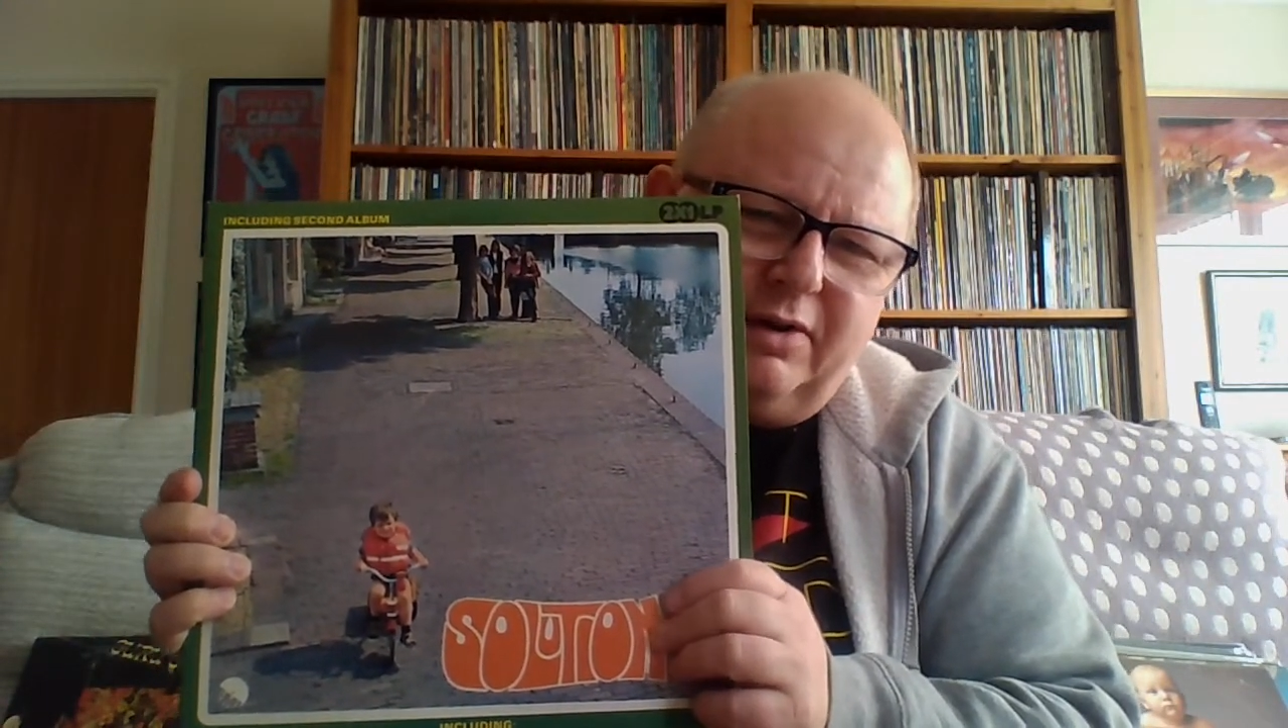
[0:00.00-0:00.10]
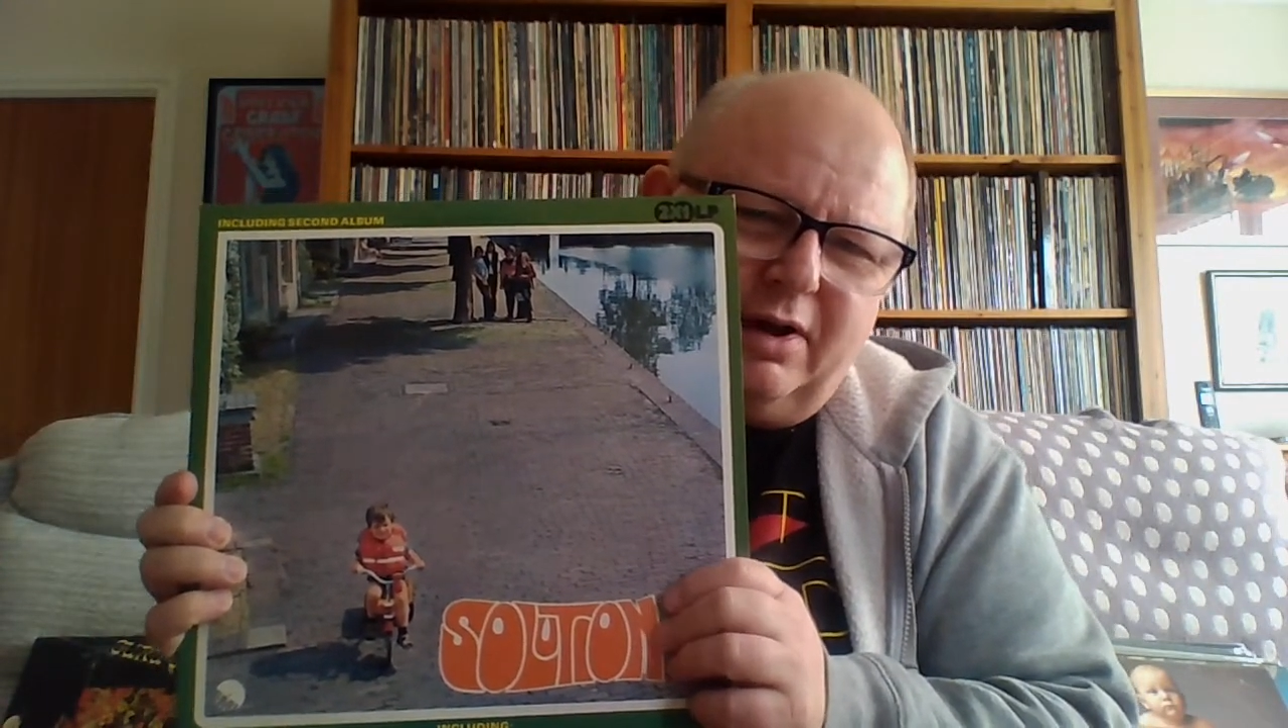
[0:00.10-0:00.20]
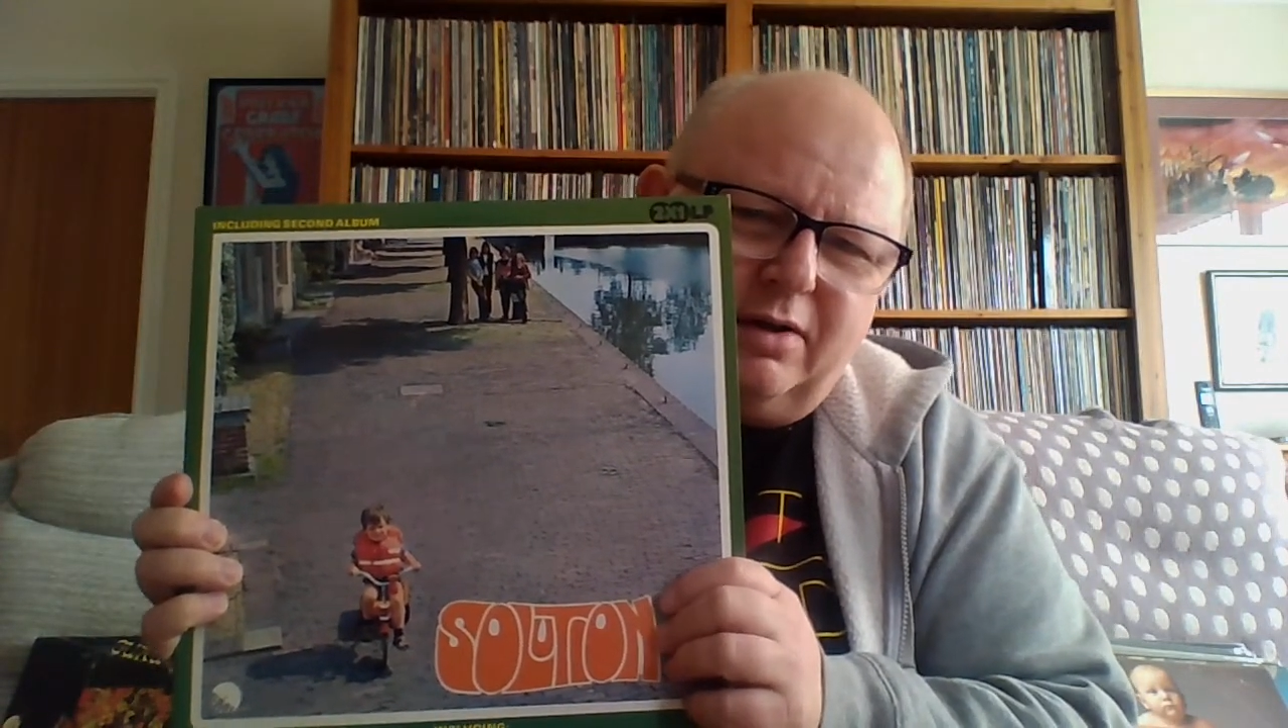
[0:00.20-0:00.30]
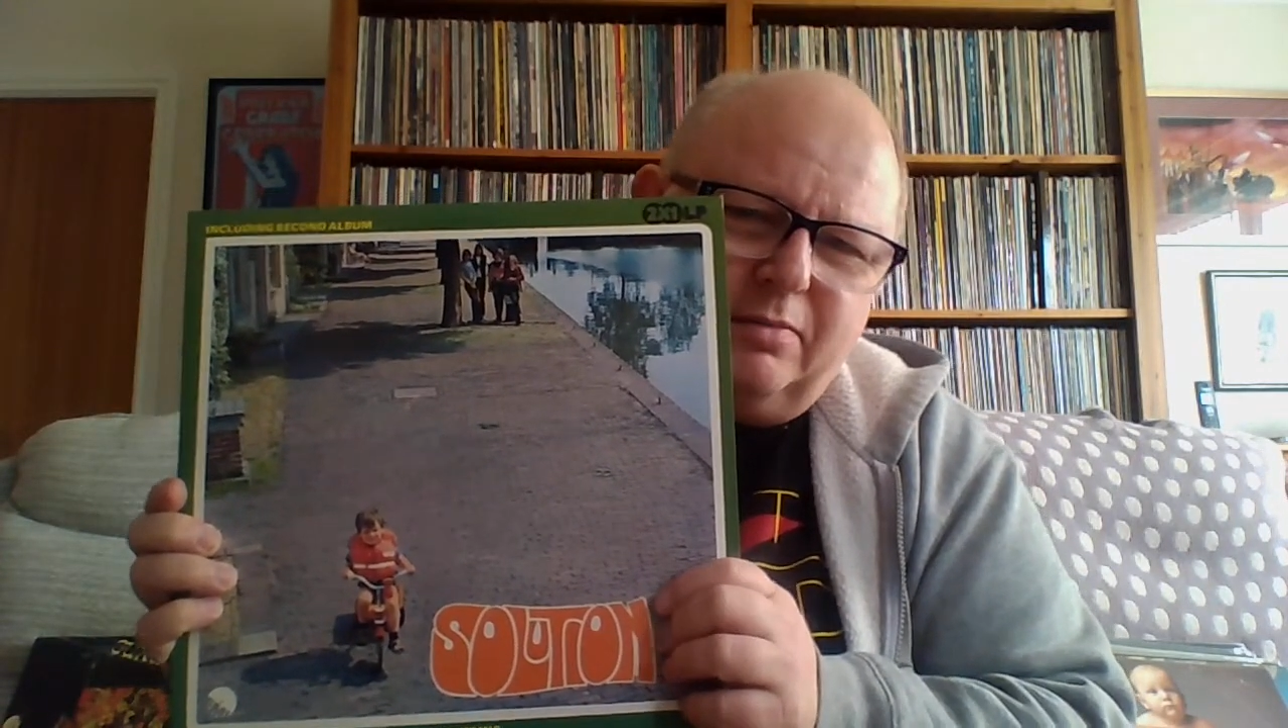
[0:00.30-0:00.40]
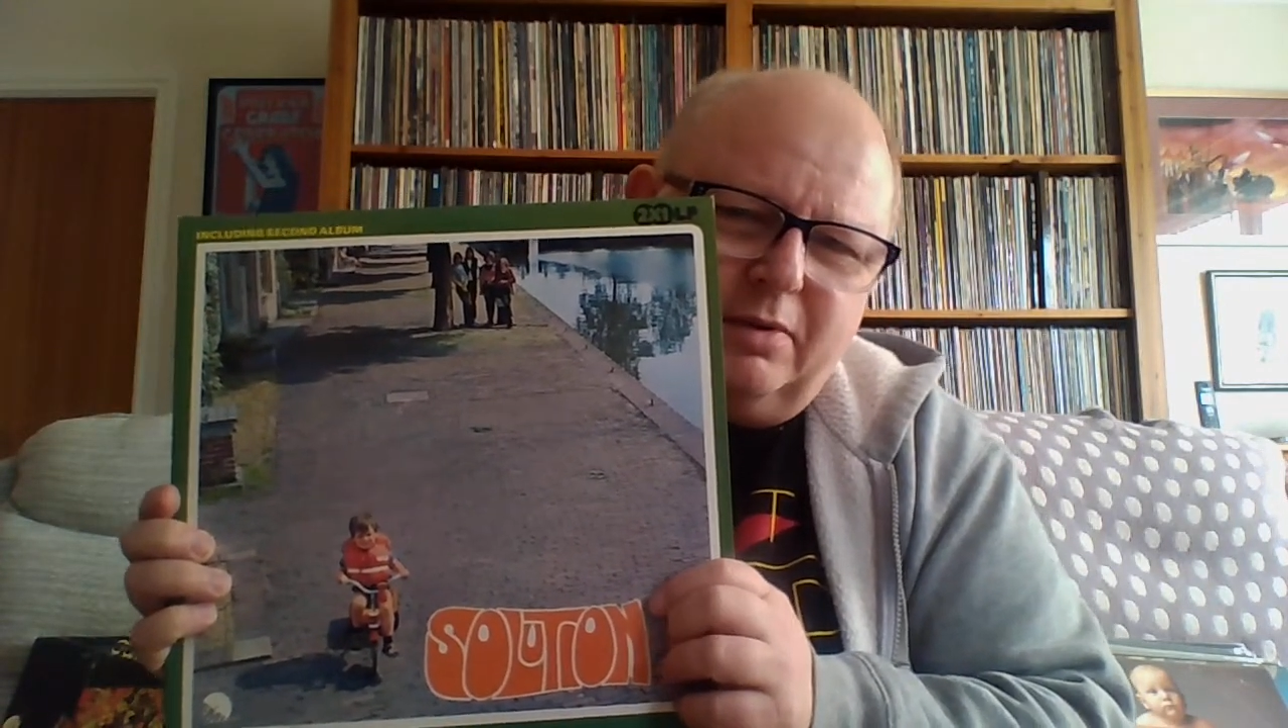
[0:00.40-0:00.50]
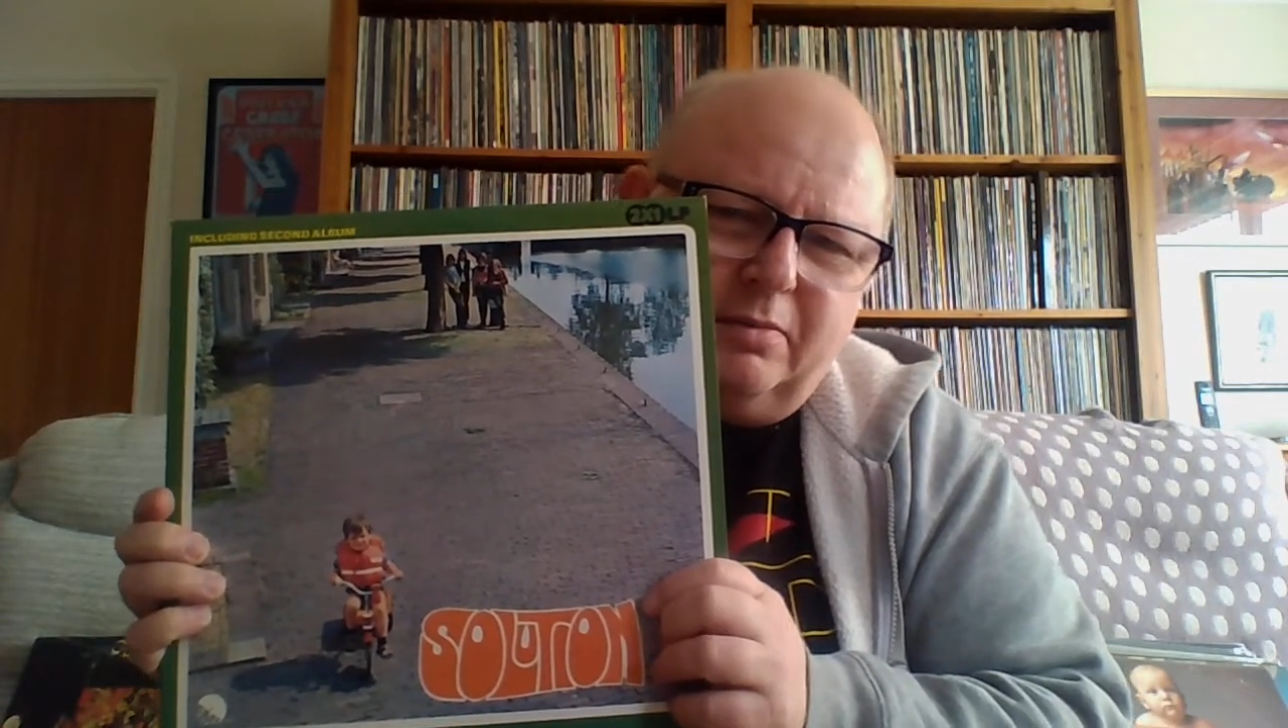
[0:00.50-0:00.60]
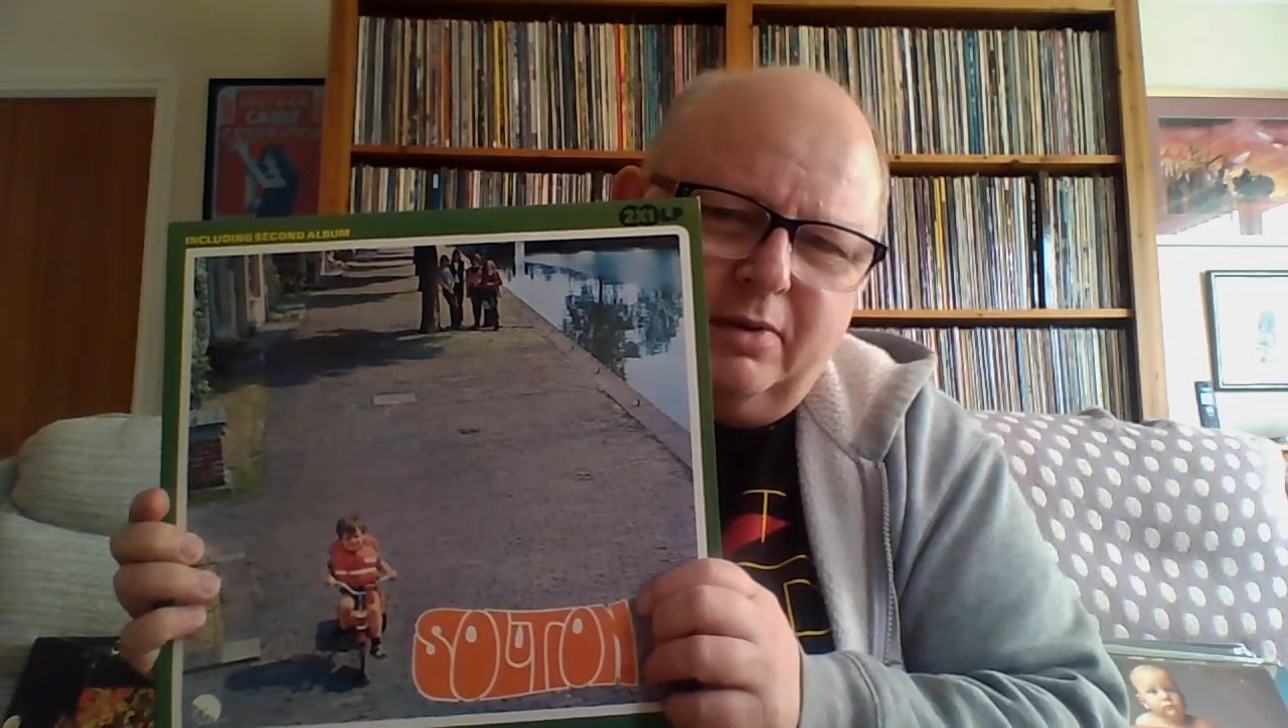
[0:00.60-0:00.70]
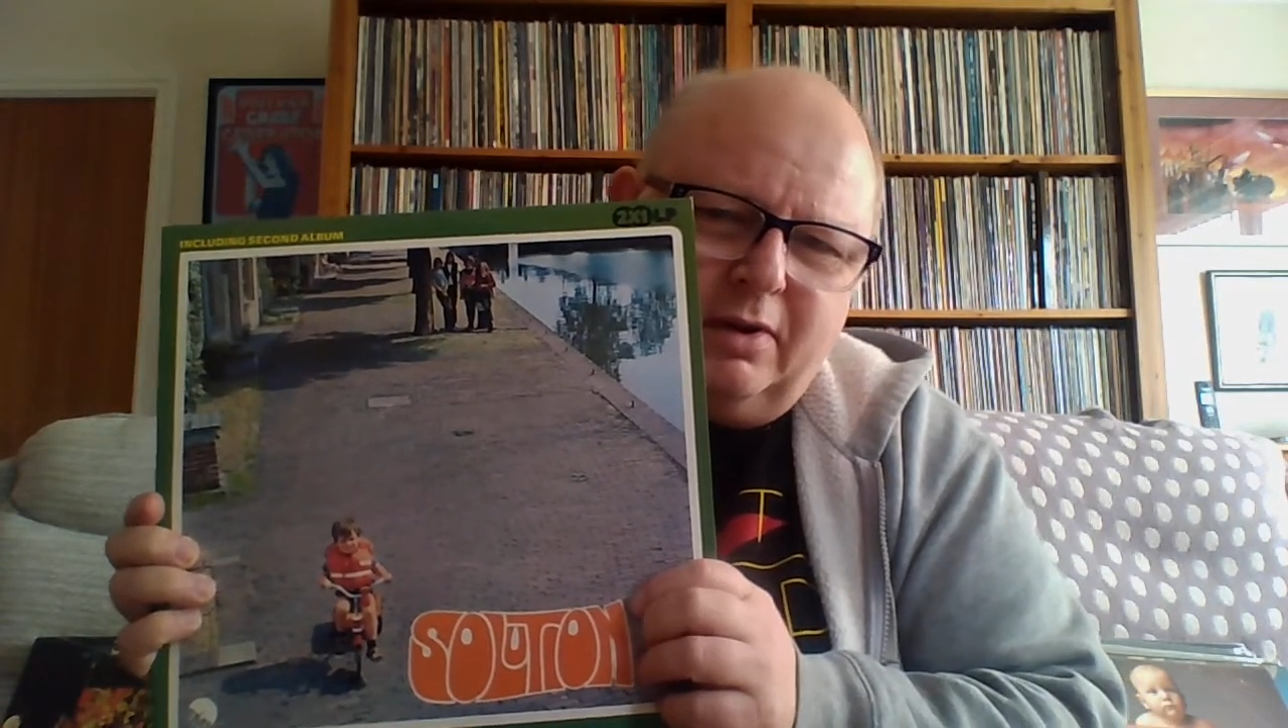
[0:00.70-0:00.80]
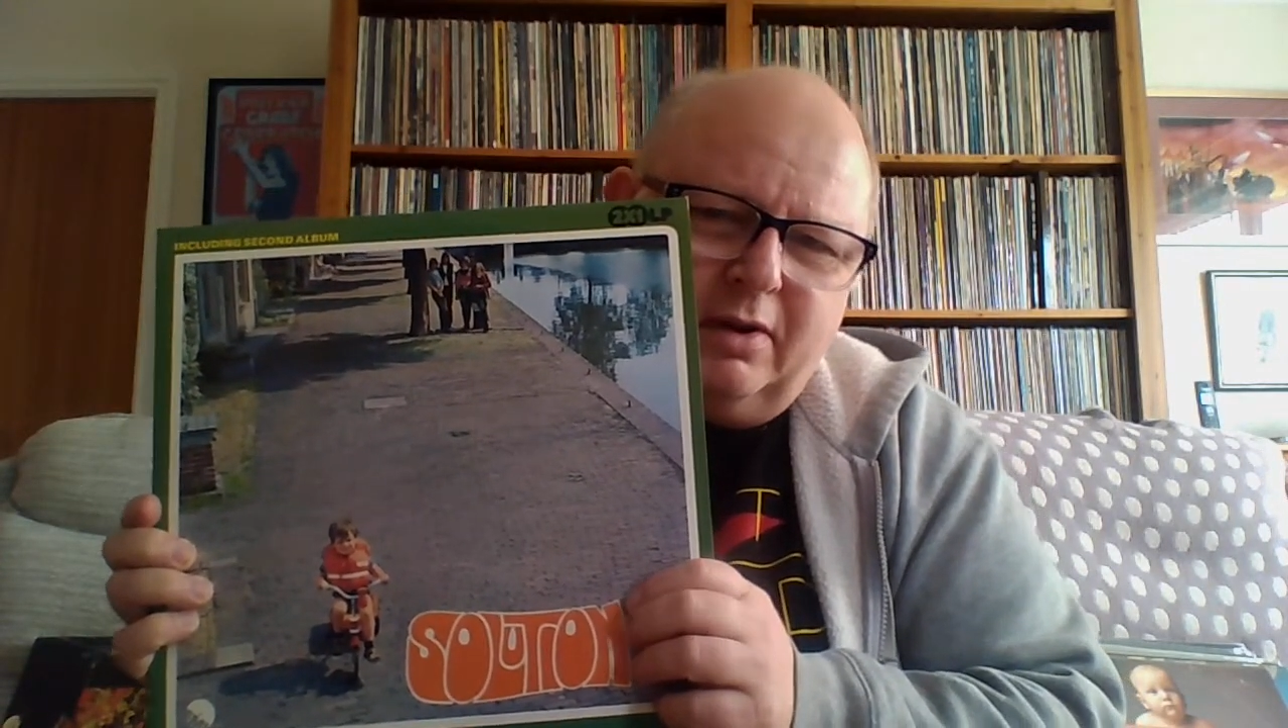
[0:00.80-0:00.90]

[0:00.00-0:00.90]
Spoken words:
album,